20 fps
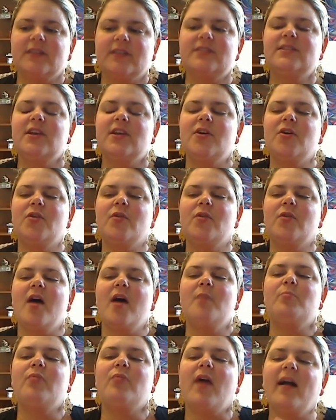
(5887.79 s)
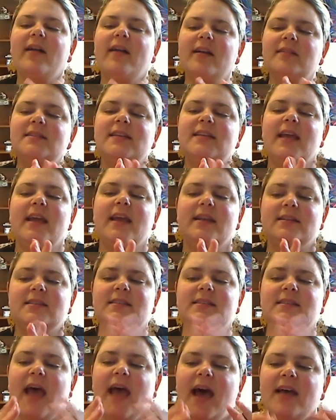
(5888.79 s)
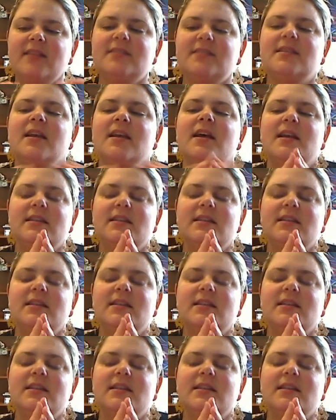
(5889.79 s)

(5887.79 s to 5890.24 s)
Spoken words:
So PROC-LTA and SAS